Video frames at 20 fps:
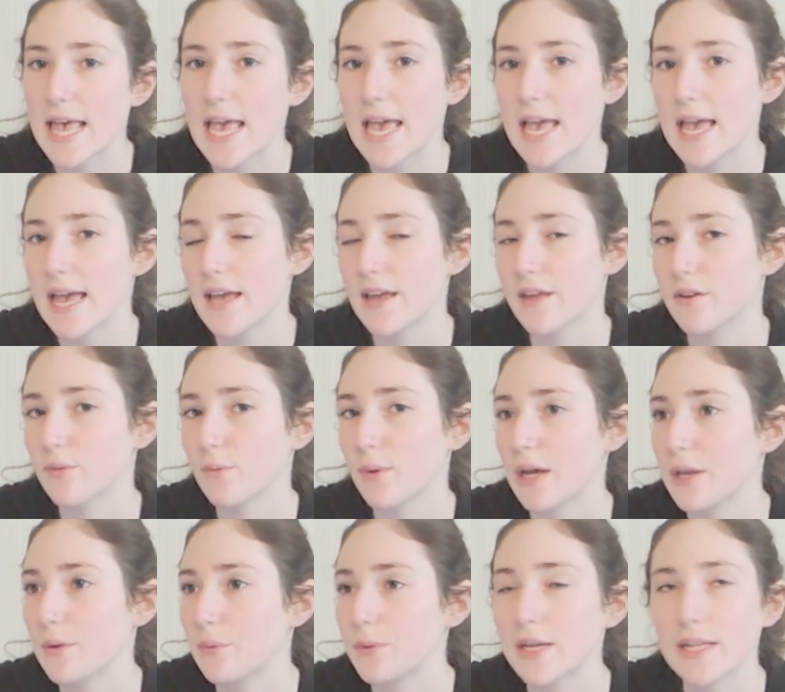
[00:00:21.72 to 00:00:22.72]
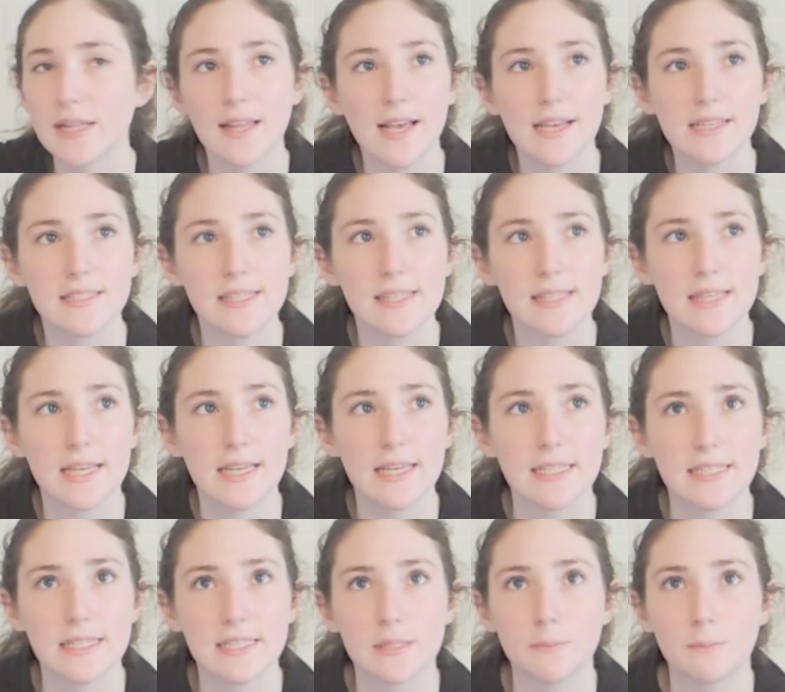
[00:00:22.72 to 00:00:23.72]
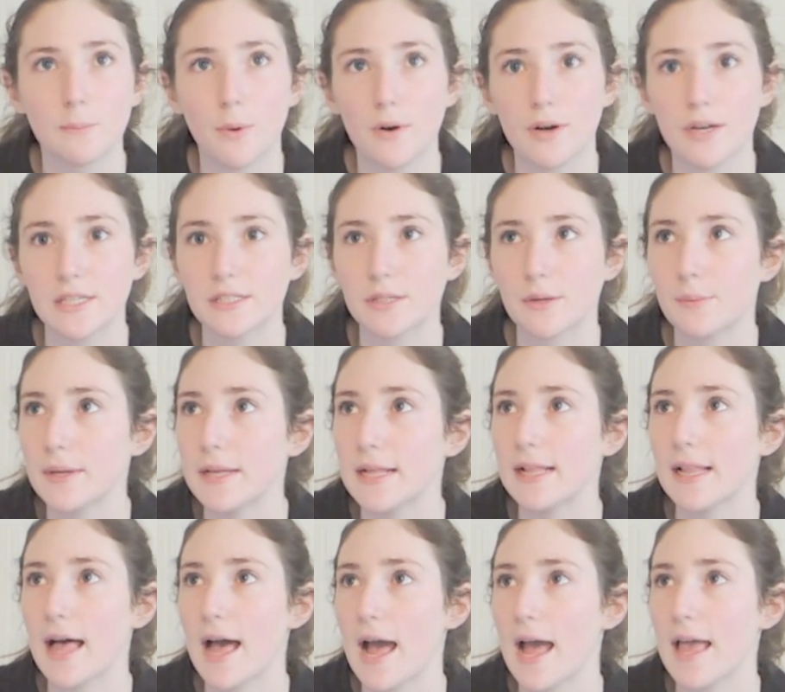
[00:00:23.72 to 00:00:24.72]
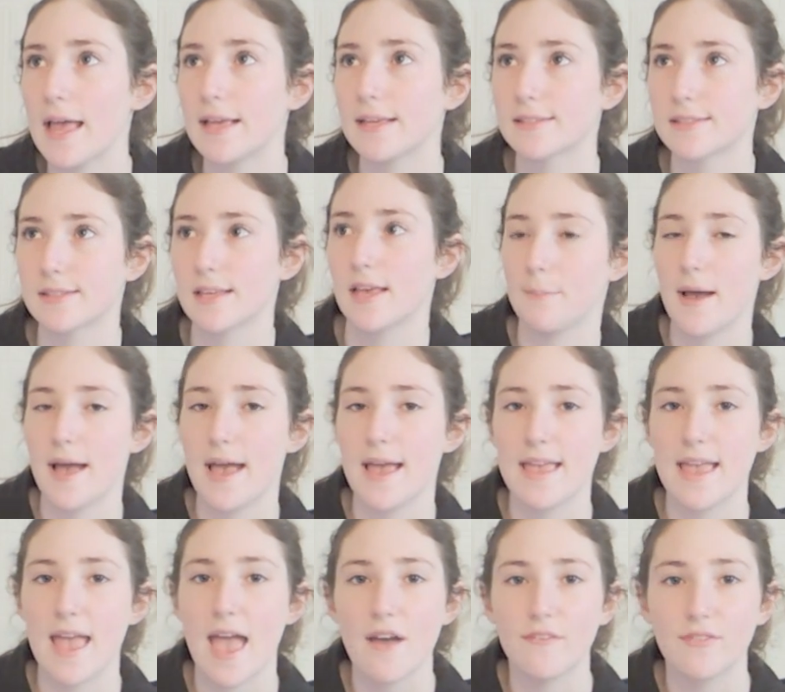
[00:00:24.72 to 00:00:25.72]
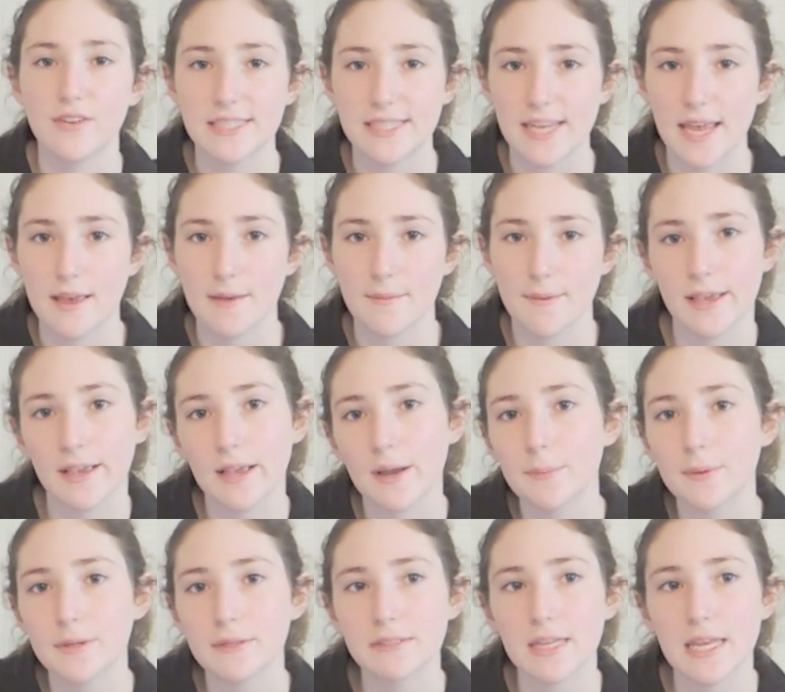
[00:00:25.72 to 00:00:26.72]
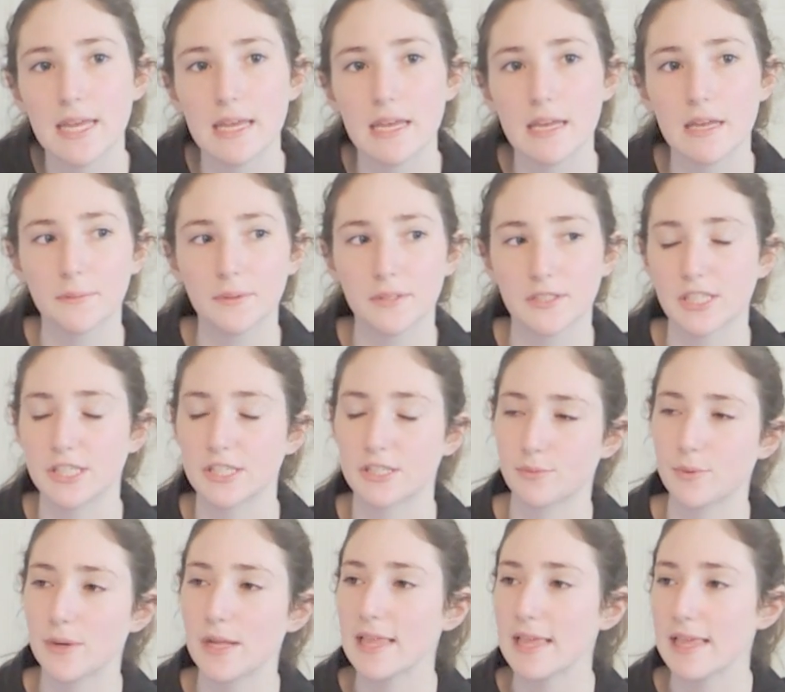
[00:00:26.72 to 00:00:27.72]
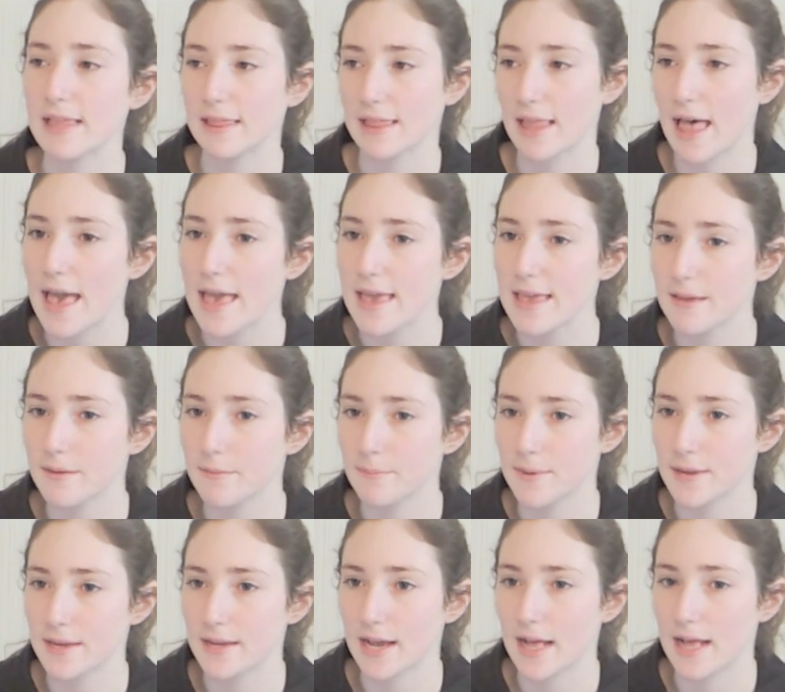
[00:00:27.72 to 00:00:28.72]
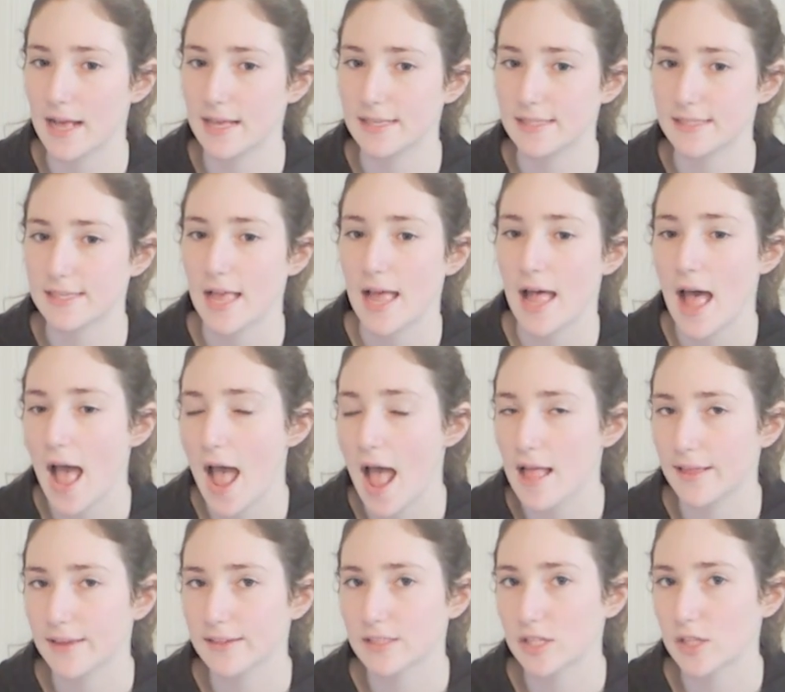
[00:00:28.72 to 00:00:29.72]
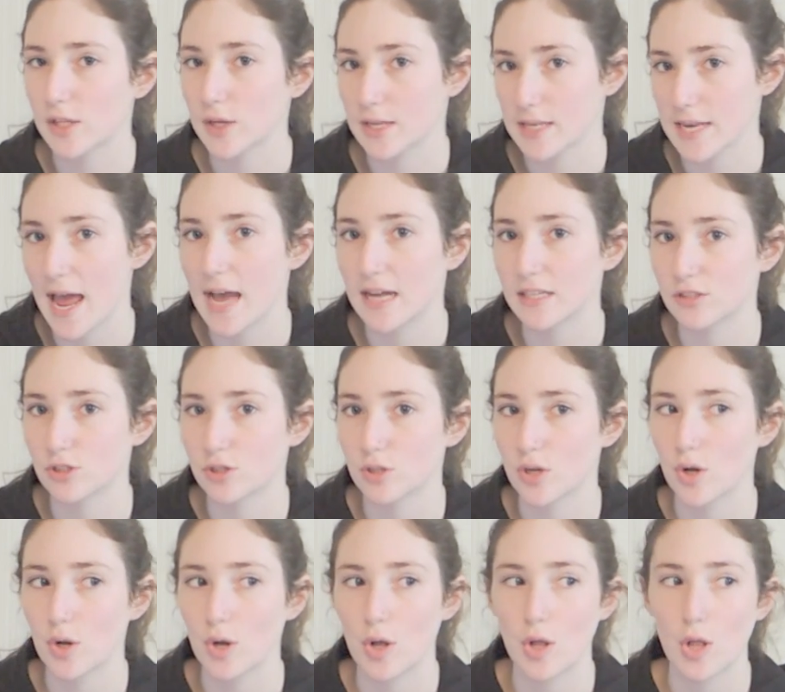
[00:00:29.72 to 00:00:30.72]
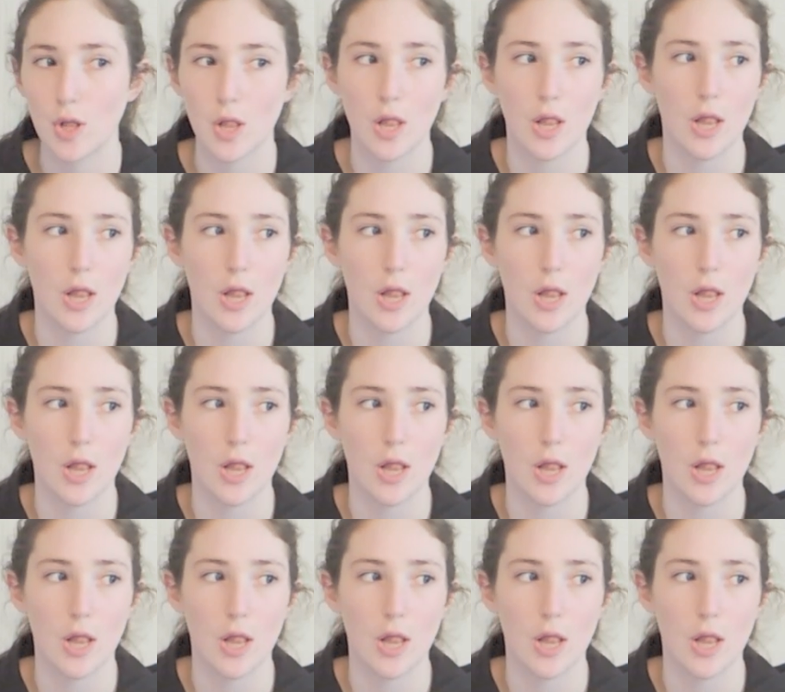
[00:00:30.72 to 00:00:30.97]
and when realizing things, it's important to realize my everyday makeup routine, which is really light because I like to look natural.